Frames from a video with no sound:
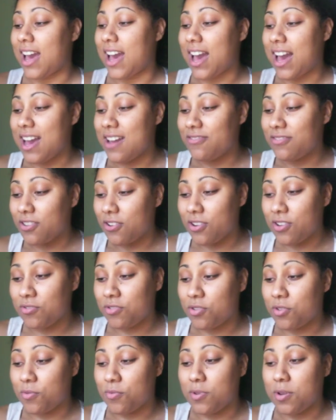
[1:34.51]
I've gone
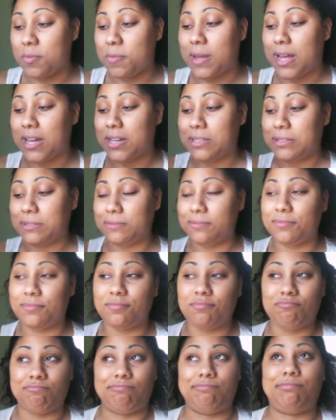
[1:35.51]
through about
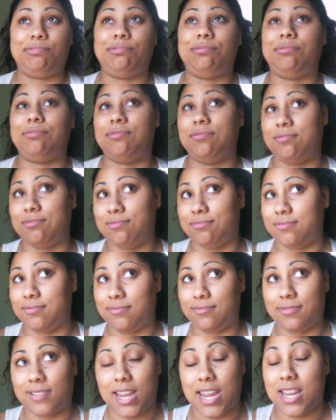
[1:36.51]

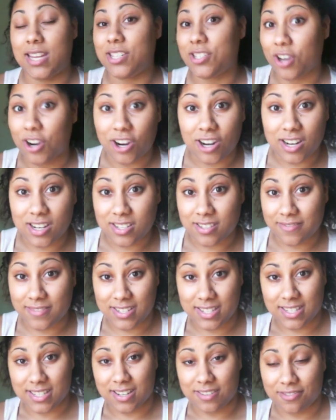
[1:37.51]
8 jars of
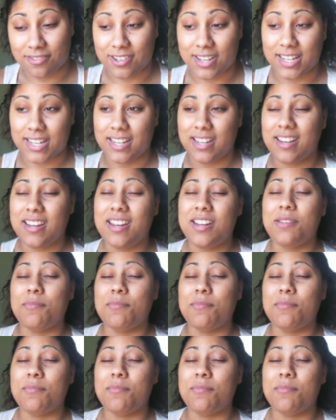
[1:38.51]
this stuff already,